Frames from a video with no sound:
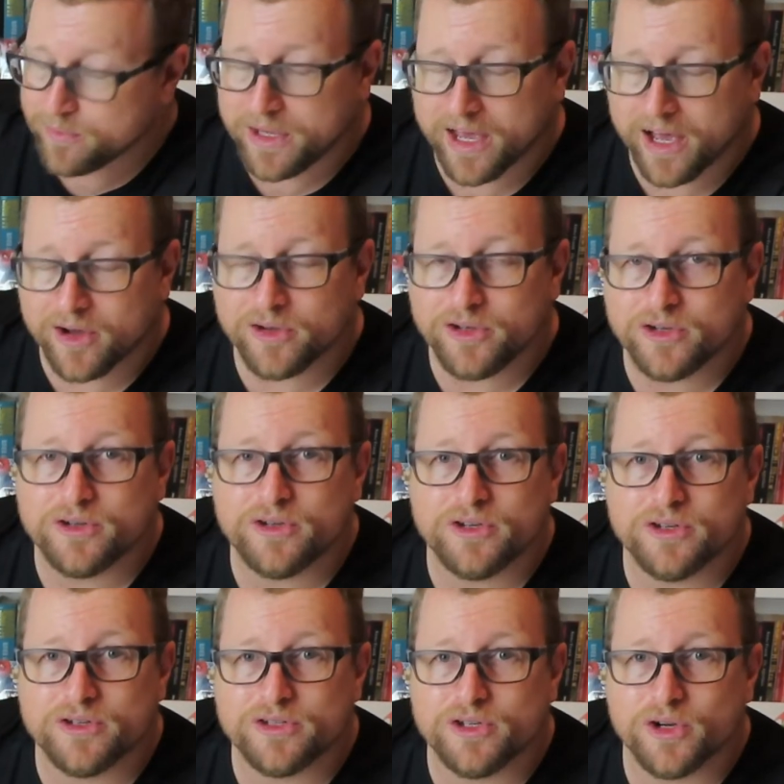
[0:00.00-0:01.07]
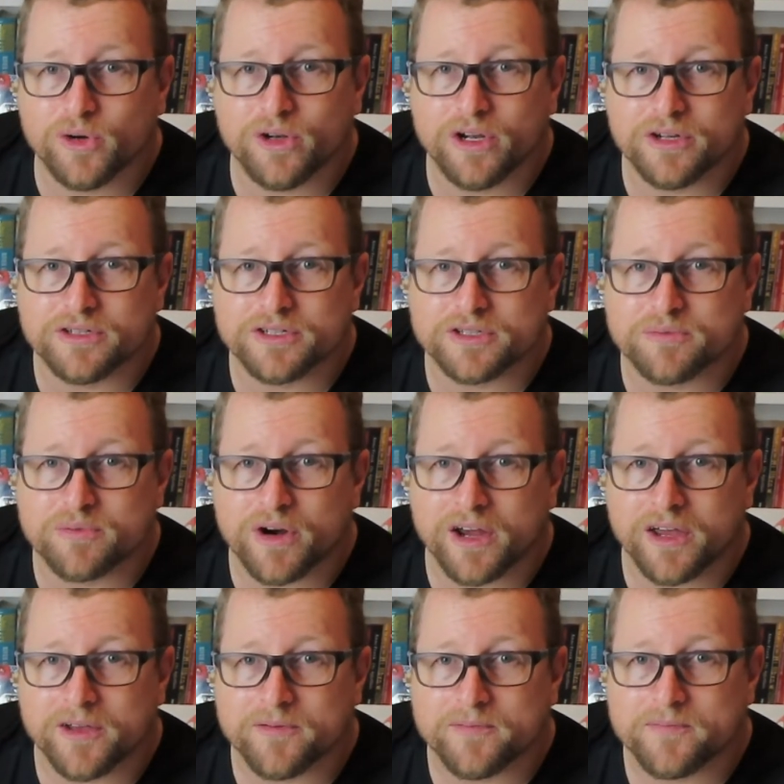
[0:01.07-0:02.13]
me how you use your Lotus
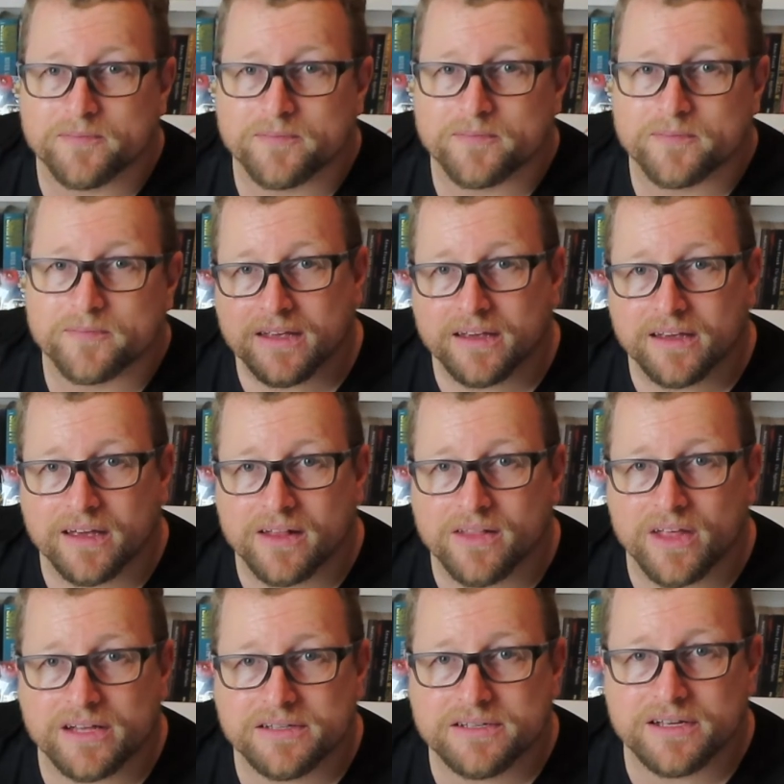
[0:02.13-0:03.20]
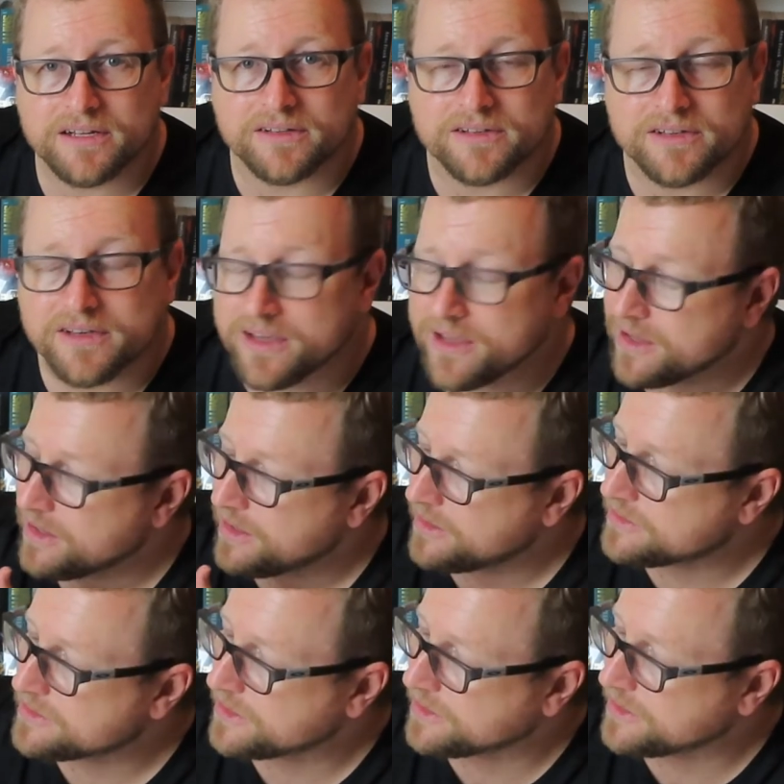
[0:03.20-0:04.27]
braai. And that's it.
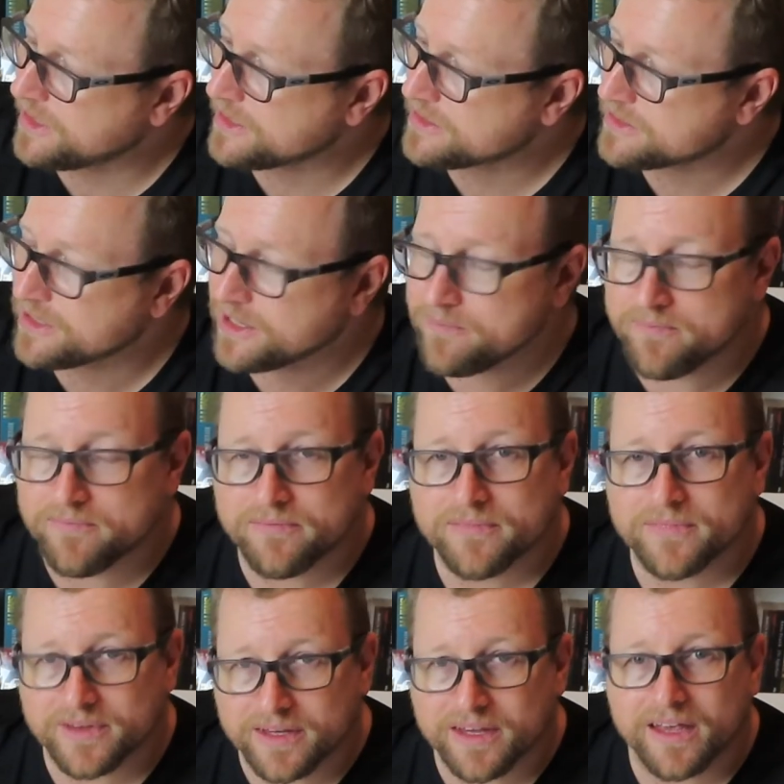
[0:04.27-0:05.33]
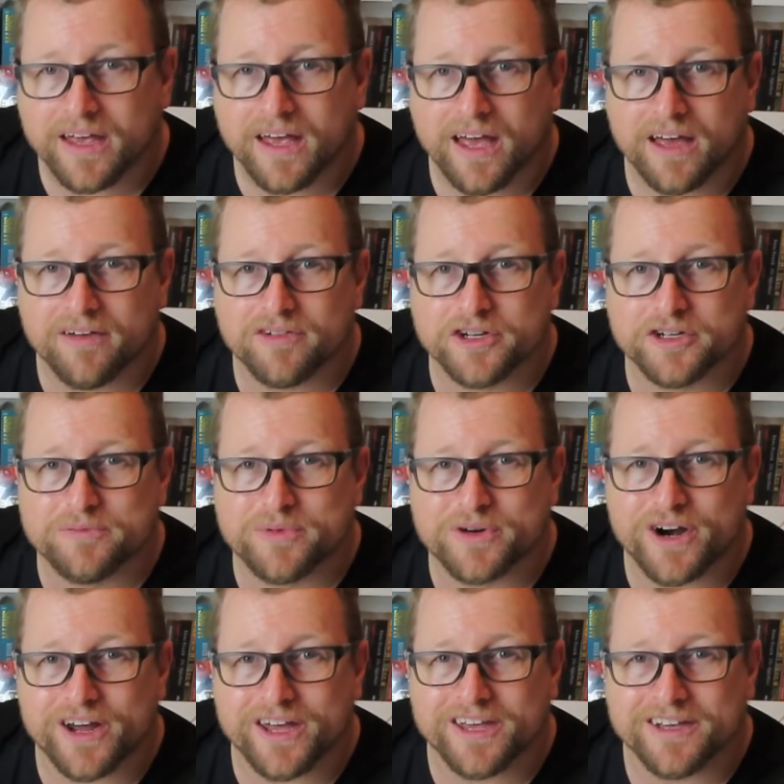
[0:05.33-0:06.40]
Until the next time, have a good
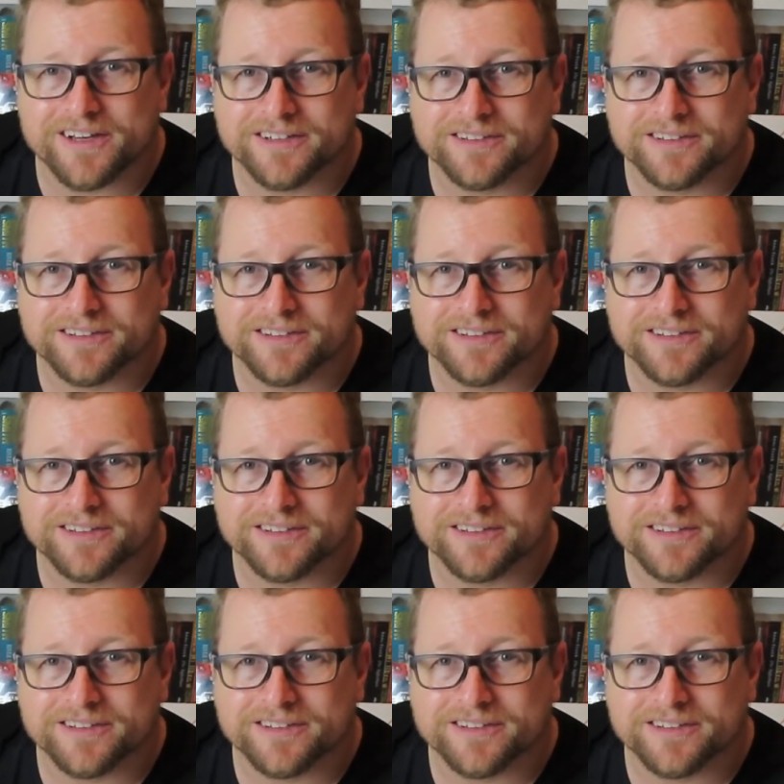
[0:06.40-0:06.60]
braai.